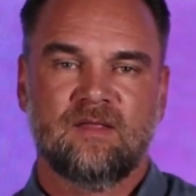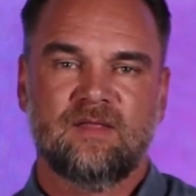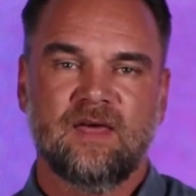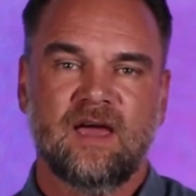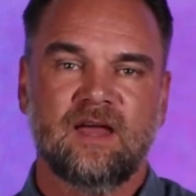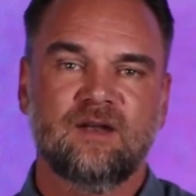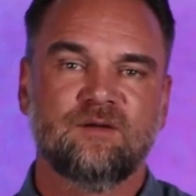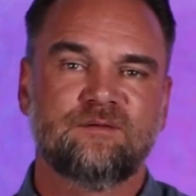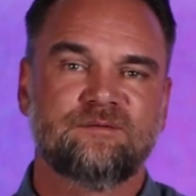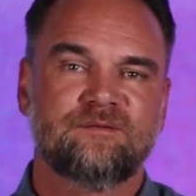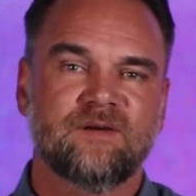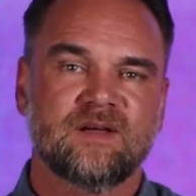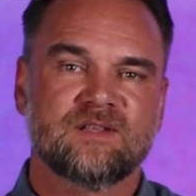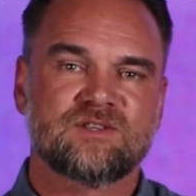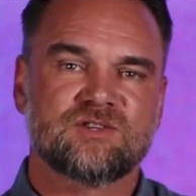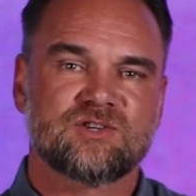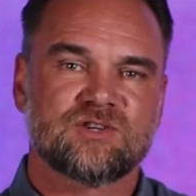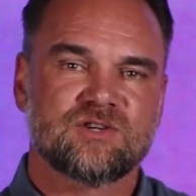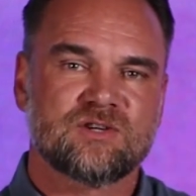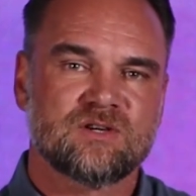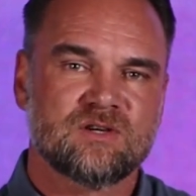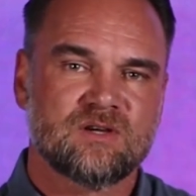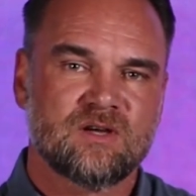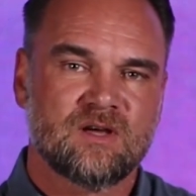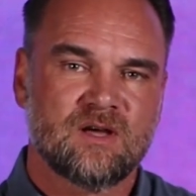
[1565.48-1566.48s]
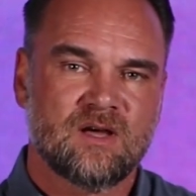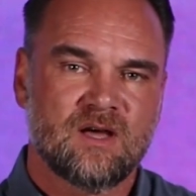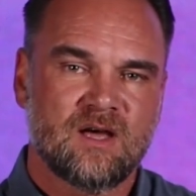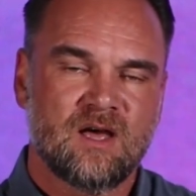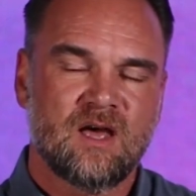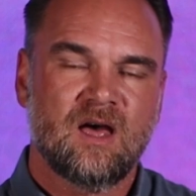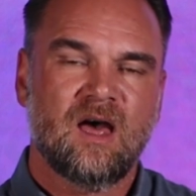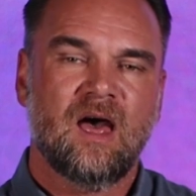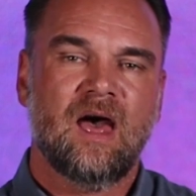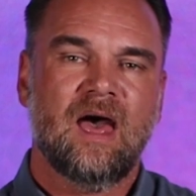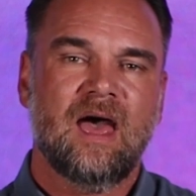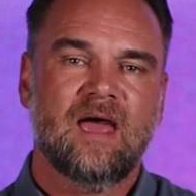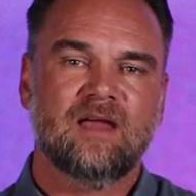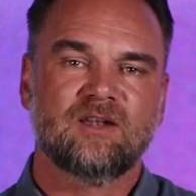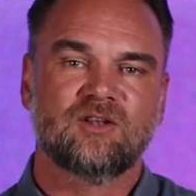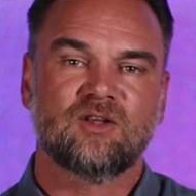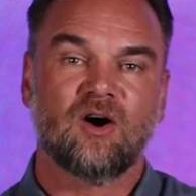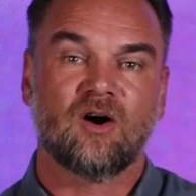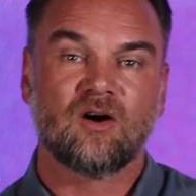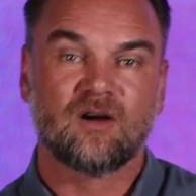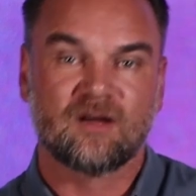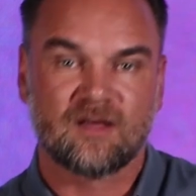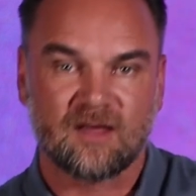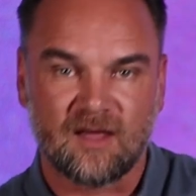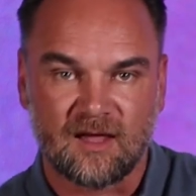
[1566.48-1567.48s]
They had to fetch a
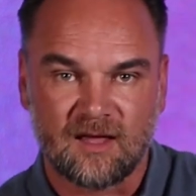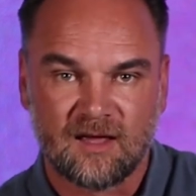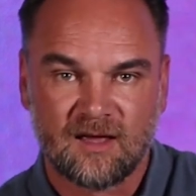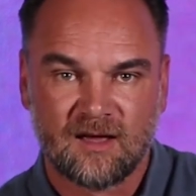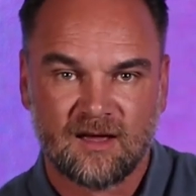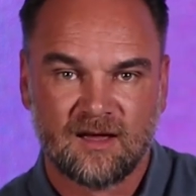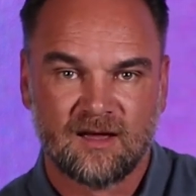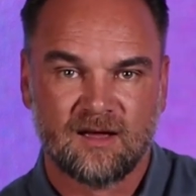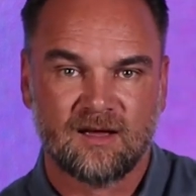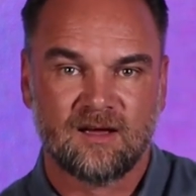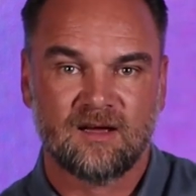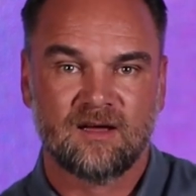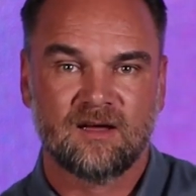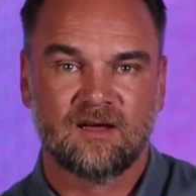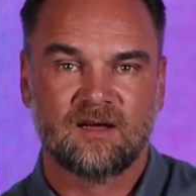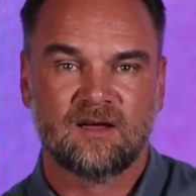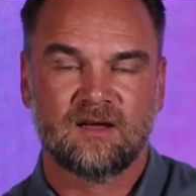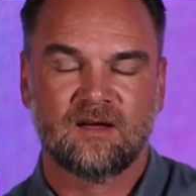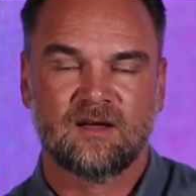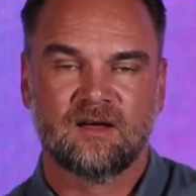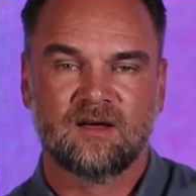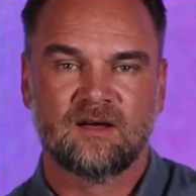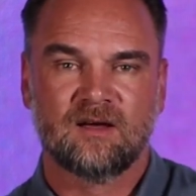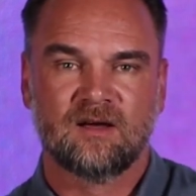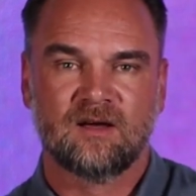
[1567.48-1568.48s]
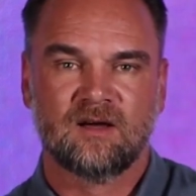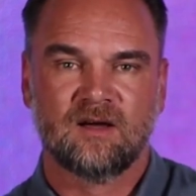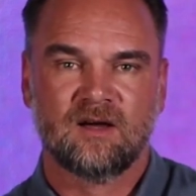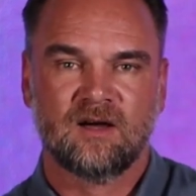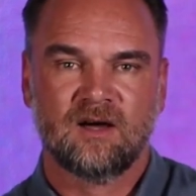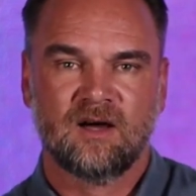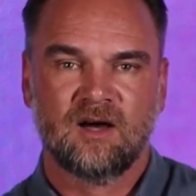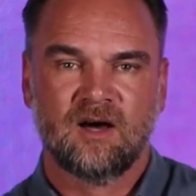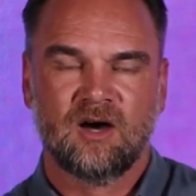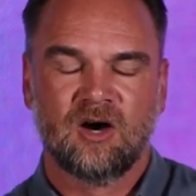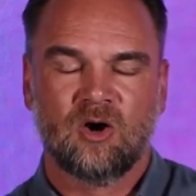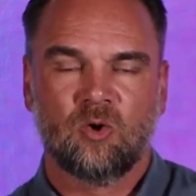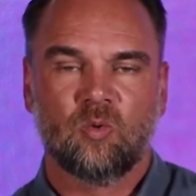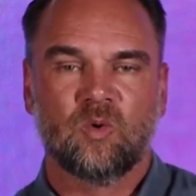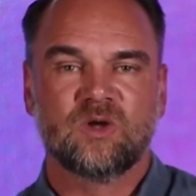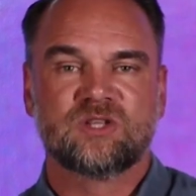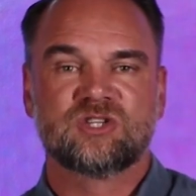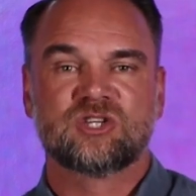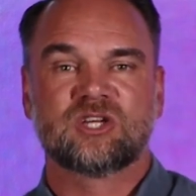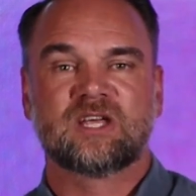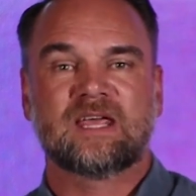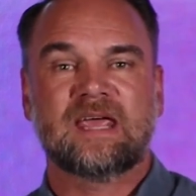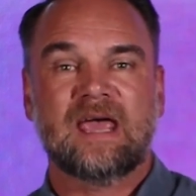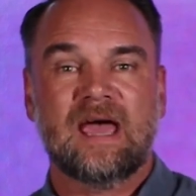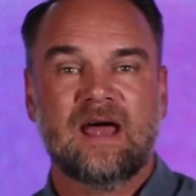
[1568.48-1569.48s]
donkey
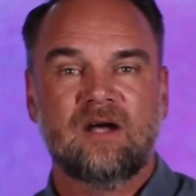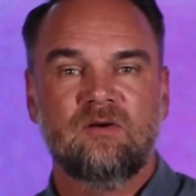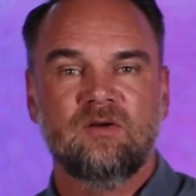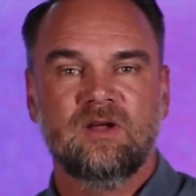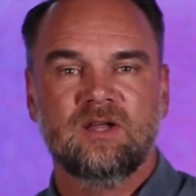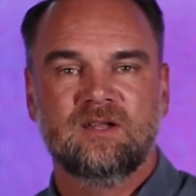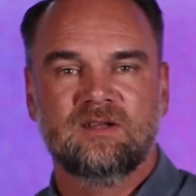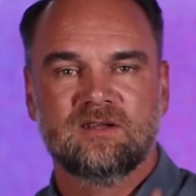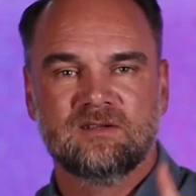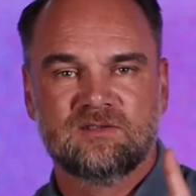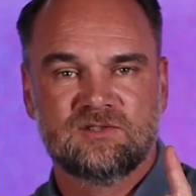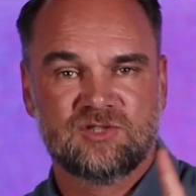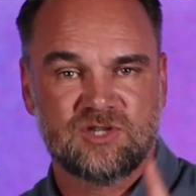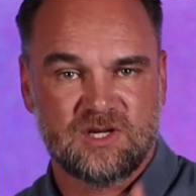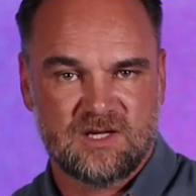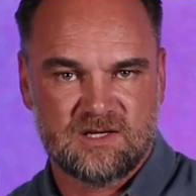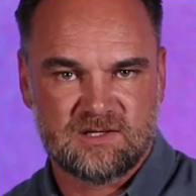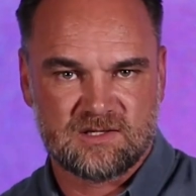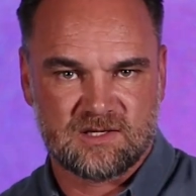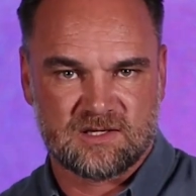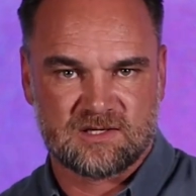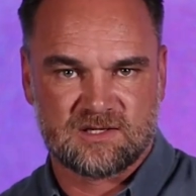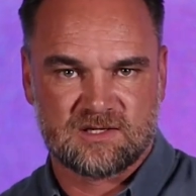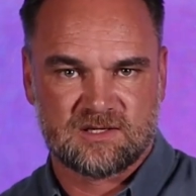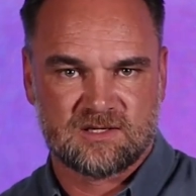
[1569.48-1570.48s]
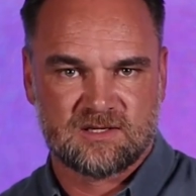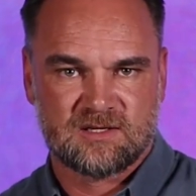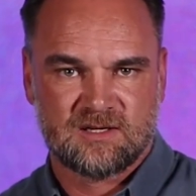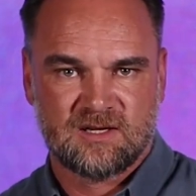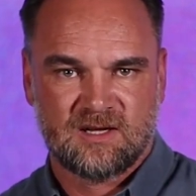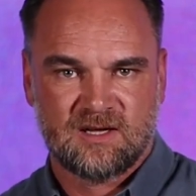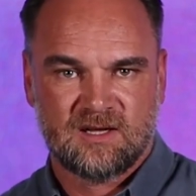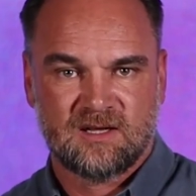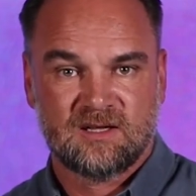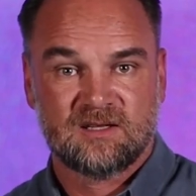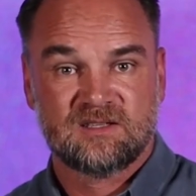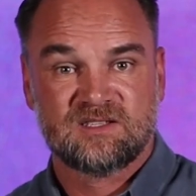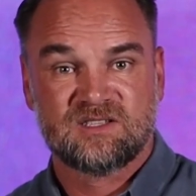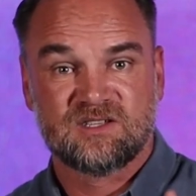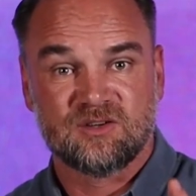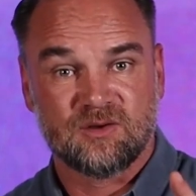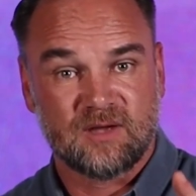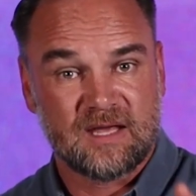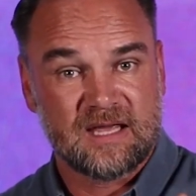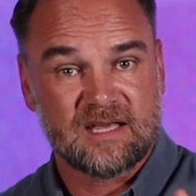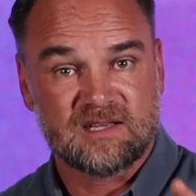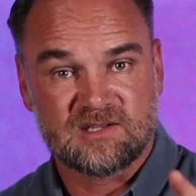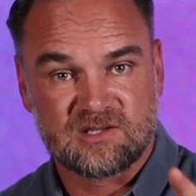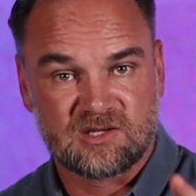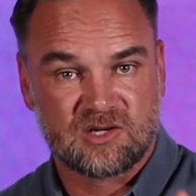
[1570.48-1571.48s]
which carried Jesus to
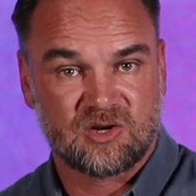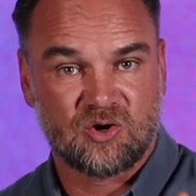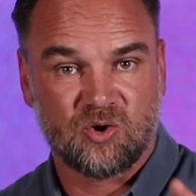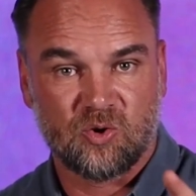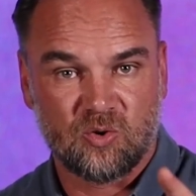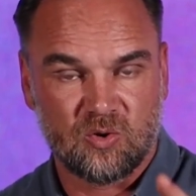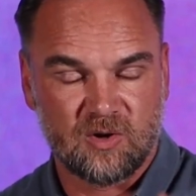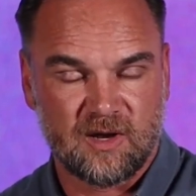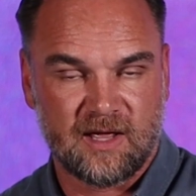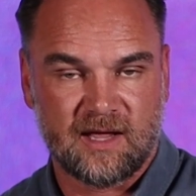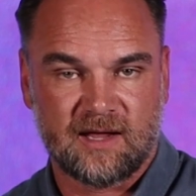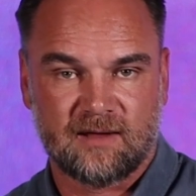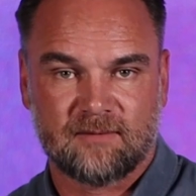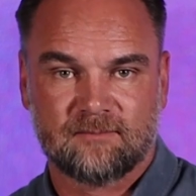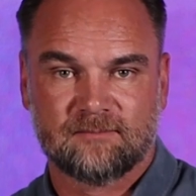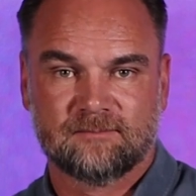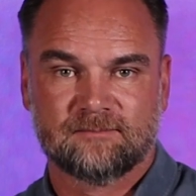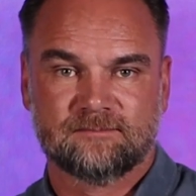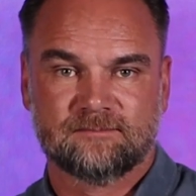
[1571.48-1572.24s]
his calling.